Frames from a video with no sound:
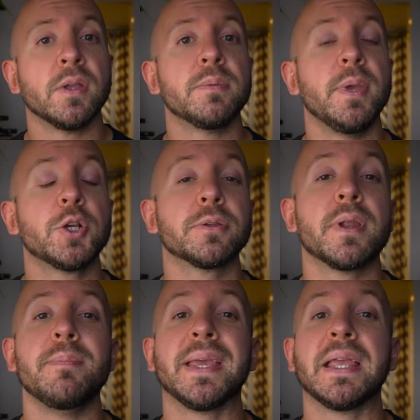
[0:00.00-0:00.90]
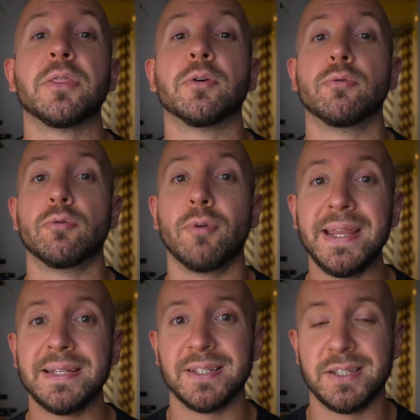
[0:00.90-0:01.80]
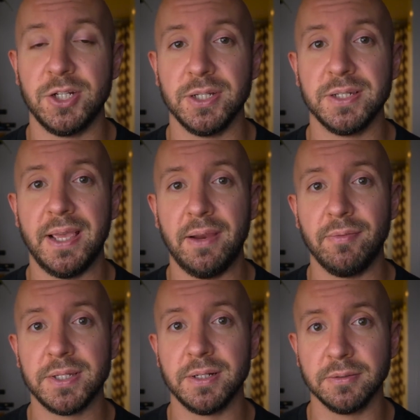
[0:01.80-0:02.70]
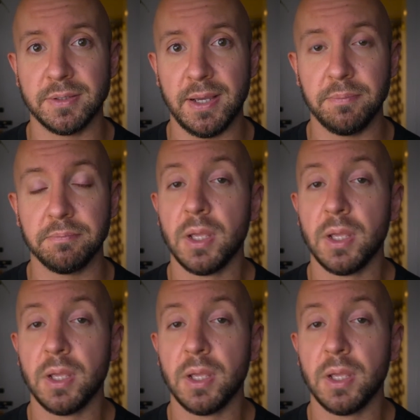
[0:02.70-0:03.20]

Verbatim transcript: to make sure that I'm making the right decisions every single time.